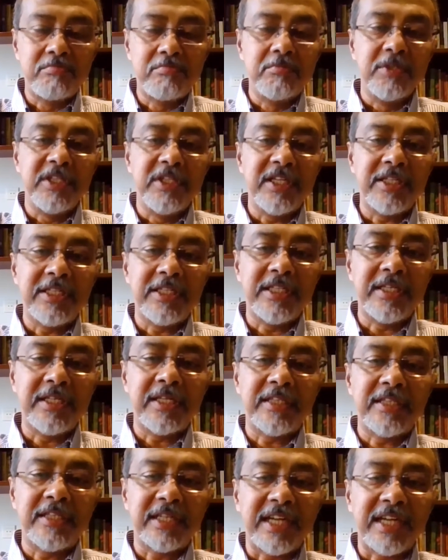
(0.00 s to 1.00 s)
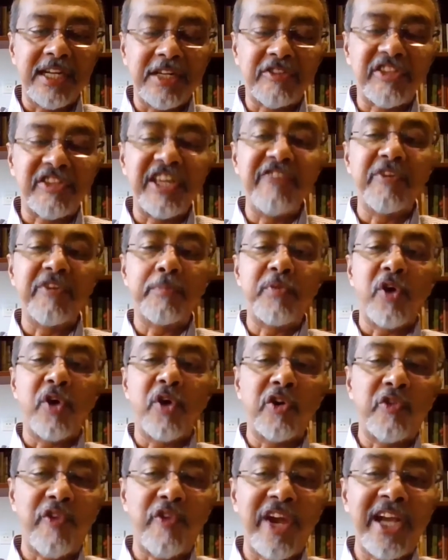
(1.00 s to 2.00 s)
the kind of theme of
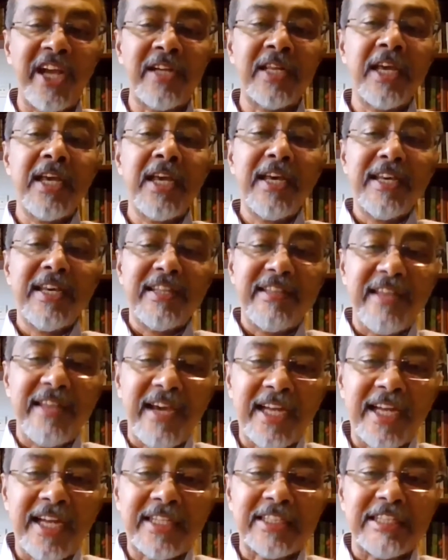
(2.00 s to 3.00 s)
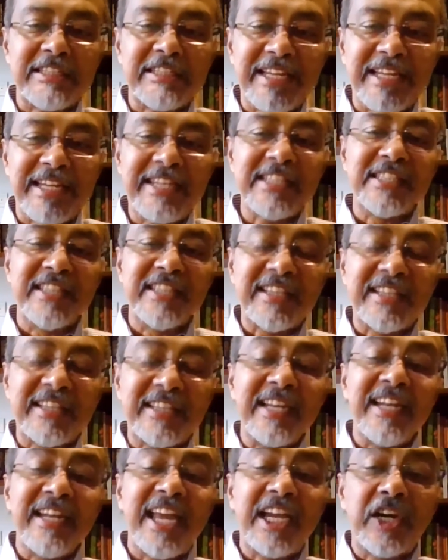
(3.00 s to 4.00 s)
beyond great, that there is
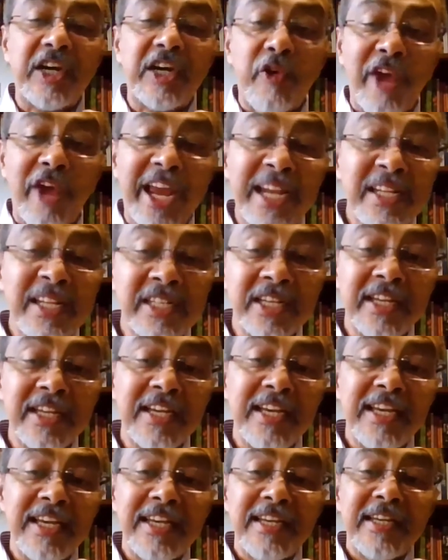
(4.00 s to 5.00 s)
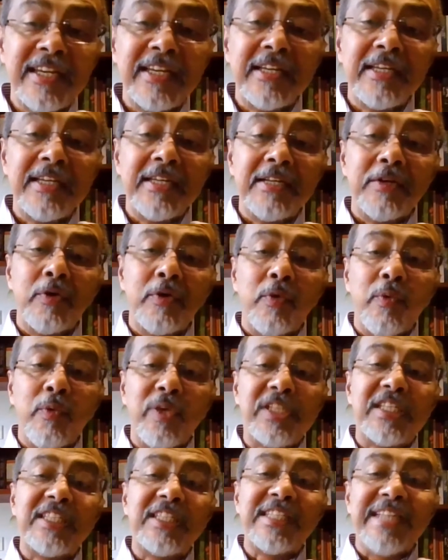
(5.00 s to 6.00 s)
nothing like great,
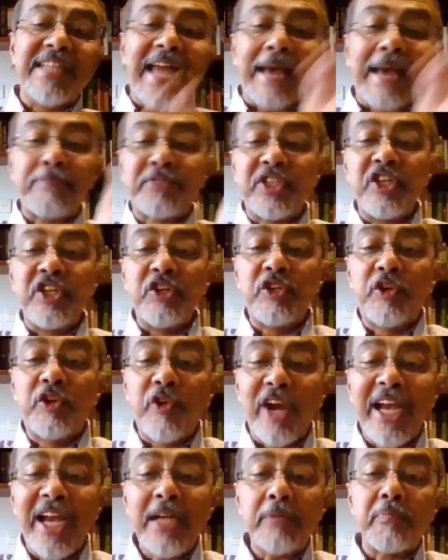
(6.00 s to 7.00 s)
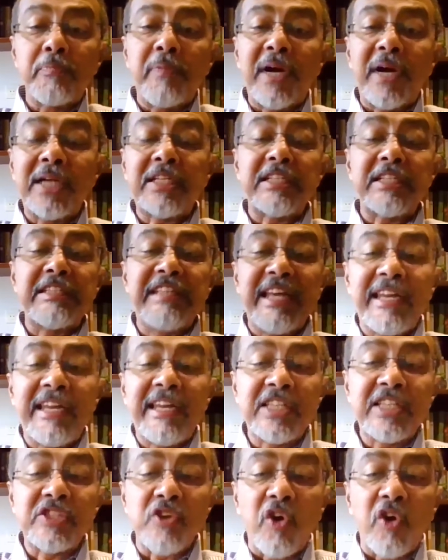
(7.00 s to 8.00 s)
which is an absolute great, but there
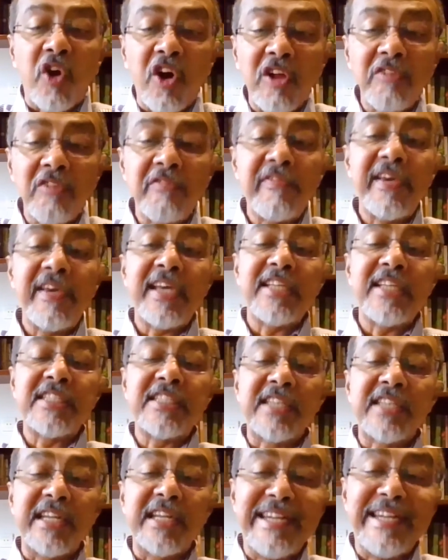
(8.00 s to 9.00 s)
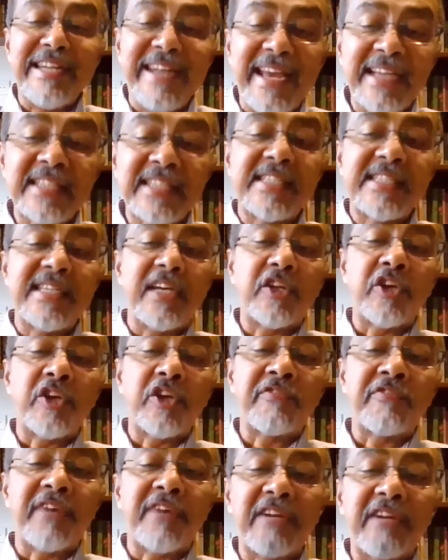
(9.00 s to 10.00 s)
is always the next set
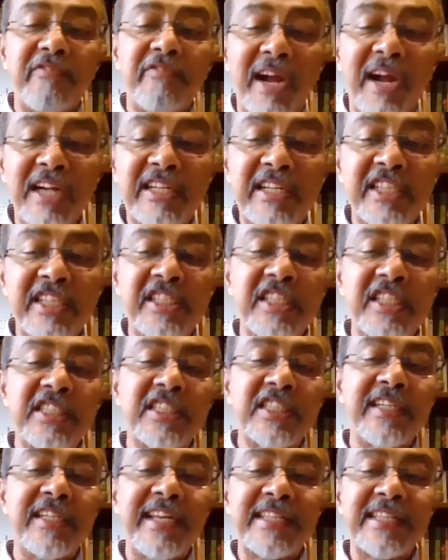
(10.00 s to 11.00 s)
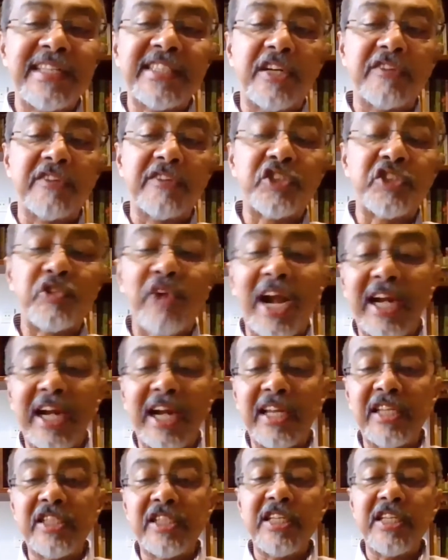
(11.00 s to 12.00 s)
of advantages, the next set of
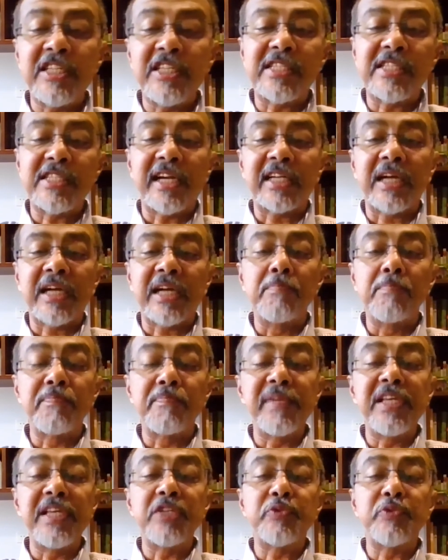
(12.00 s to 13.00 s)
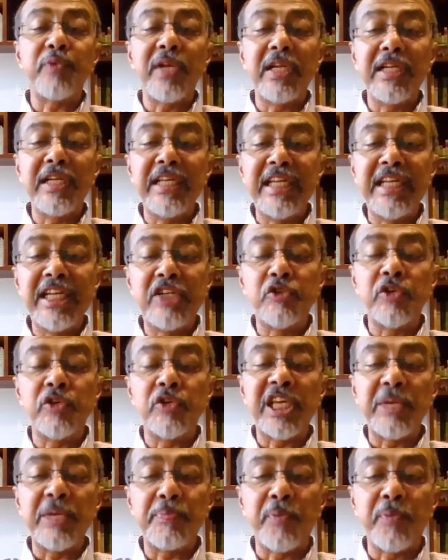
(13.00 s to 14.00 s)
strategies that companies will need to
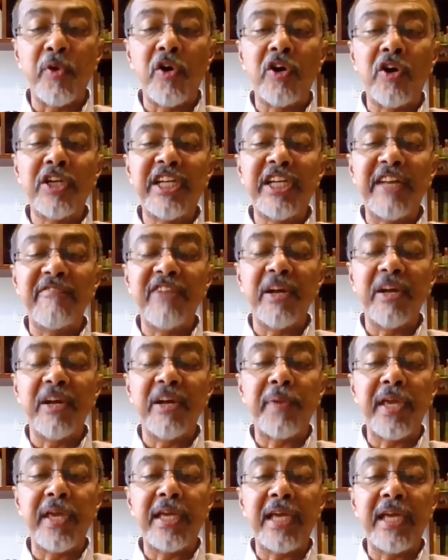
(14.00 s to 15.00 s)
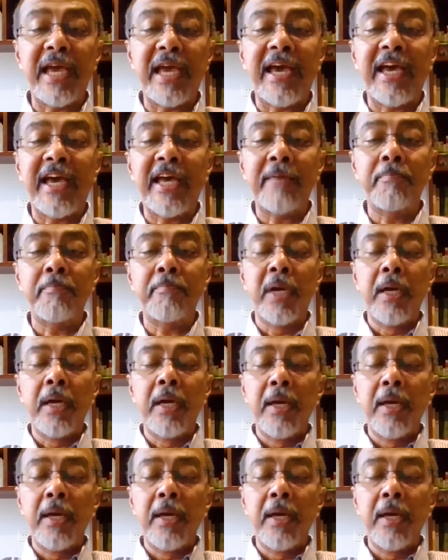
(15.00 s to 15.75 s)
keep on developing and